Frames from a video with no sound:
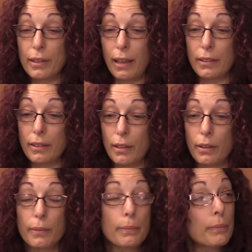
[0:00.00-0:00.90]
That's
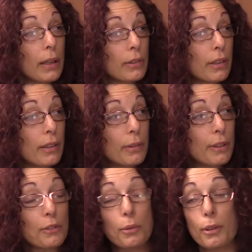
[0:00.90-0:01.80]
a, that's a
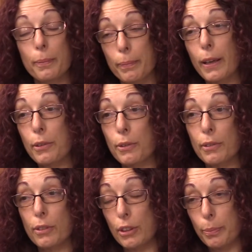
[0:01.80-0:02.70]
ritual. I,
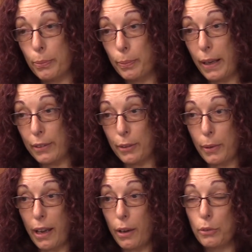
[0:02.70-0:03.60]
she passed
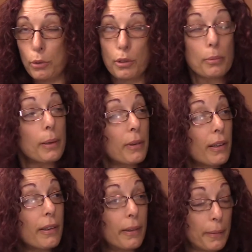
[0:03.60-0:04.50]
away. I always talk to my
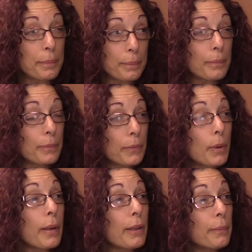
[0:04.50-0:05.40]
mother. What
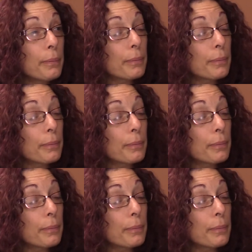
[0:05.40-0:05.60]
about you?